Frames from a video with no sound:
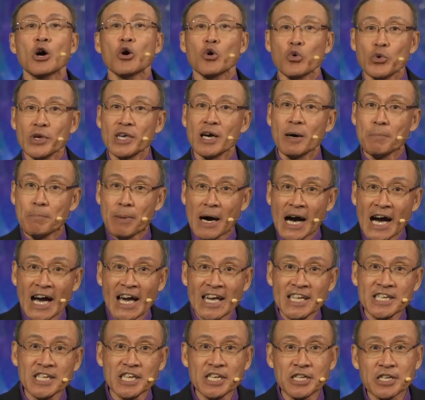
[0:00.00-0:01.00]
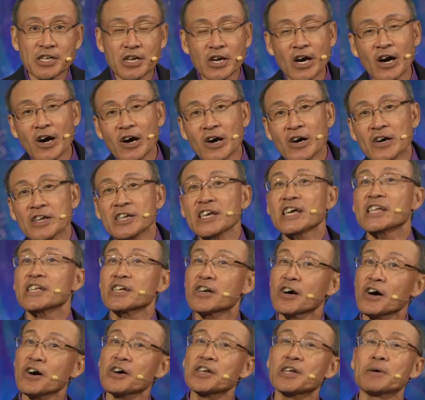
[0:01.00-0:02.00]
We abide in God and
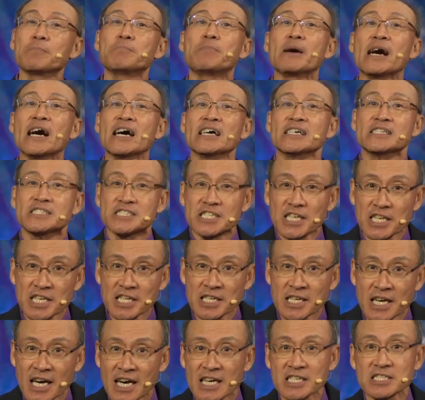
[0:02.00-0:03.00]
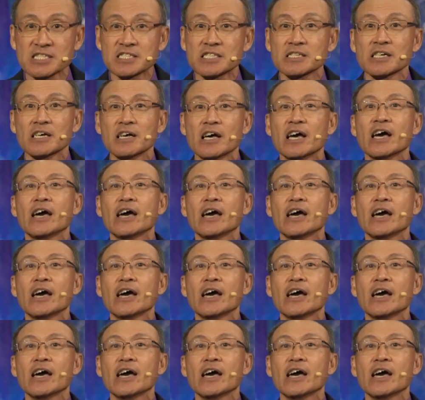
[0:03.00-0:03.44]
God abides in us.